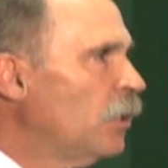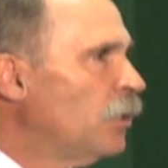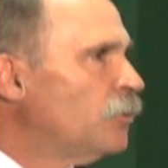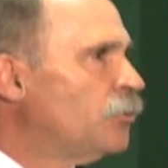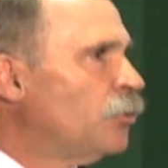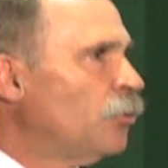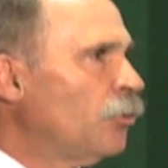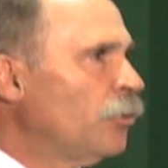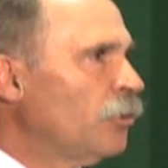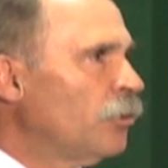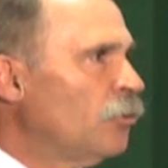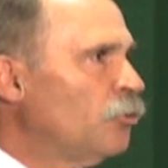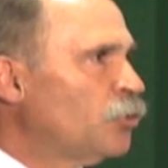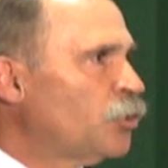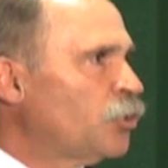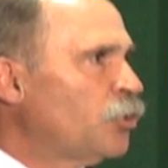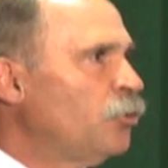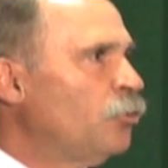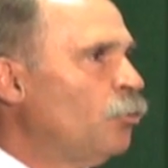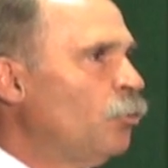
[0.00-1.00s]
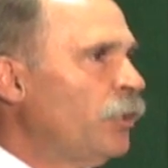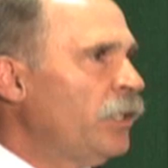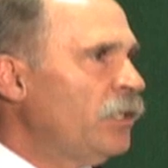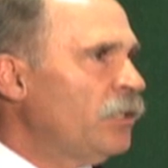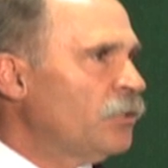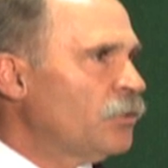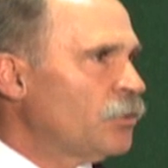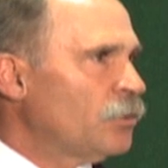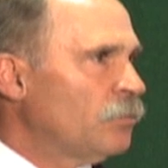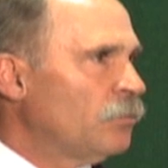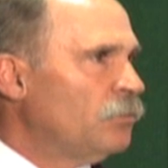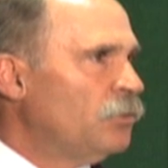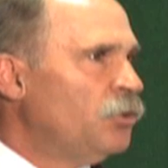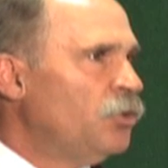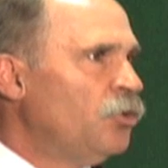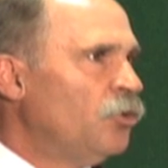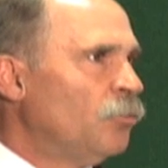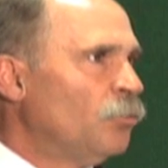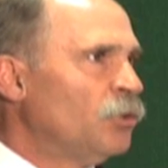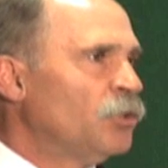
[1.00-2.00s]
During those 2 weeks,
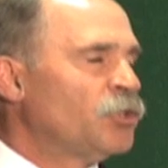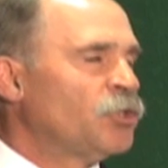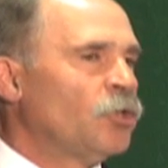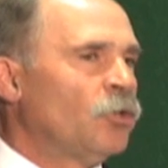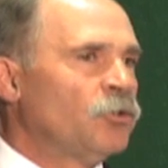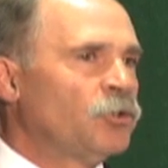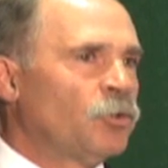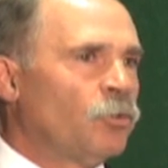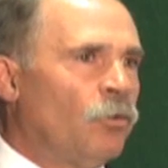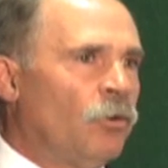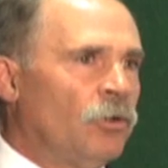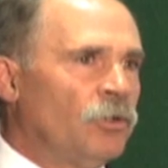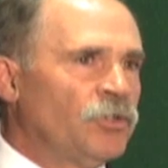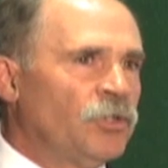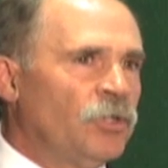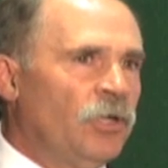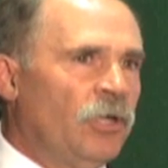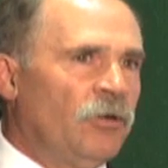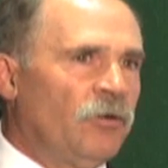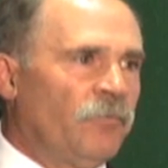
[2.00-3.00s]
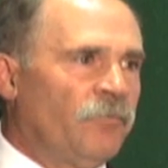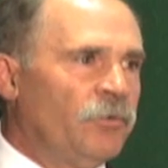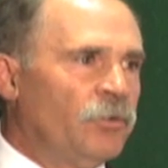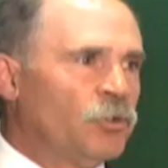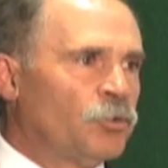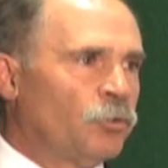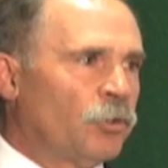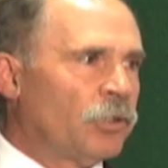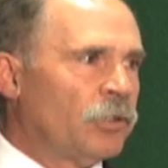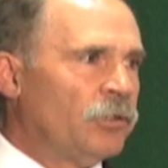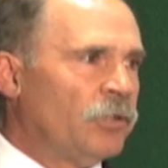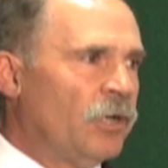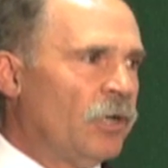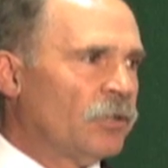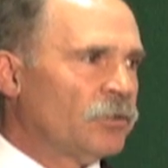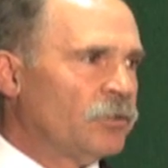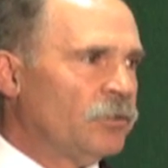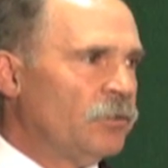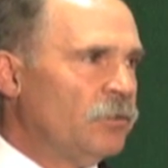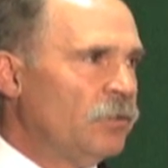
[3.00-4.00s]
numerous search warrants and interviews were
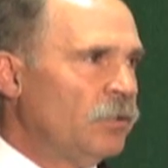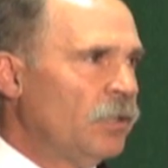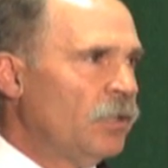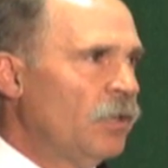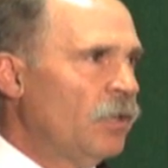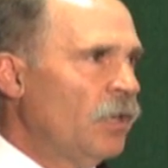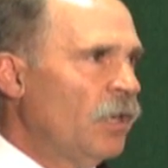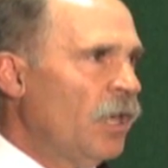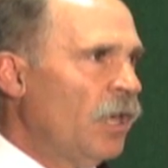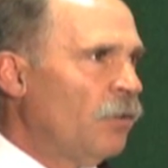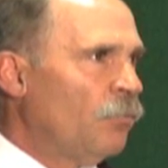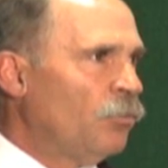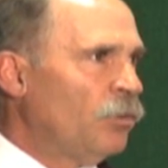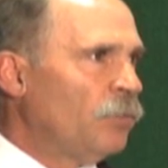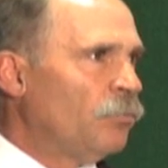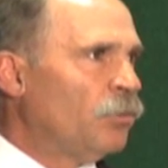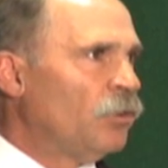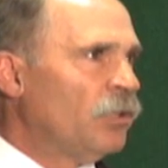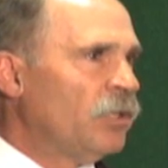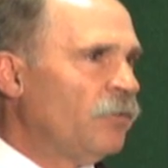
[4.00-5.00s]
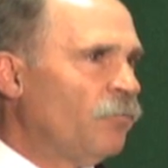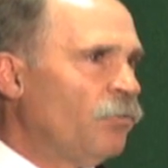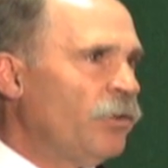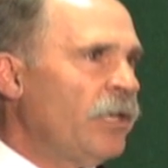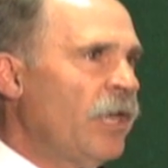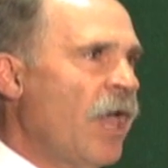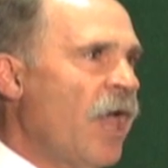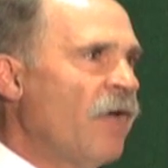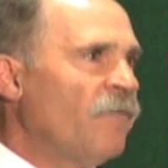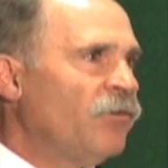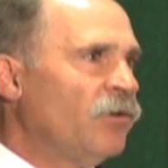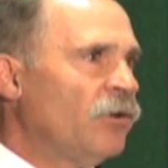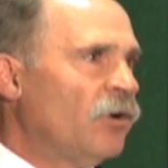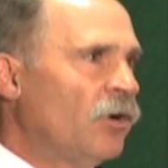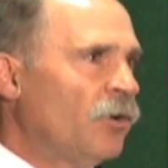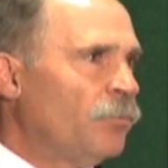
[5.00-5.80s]
conducted, and we believe we have in our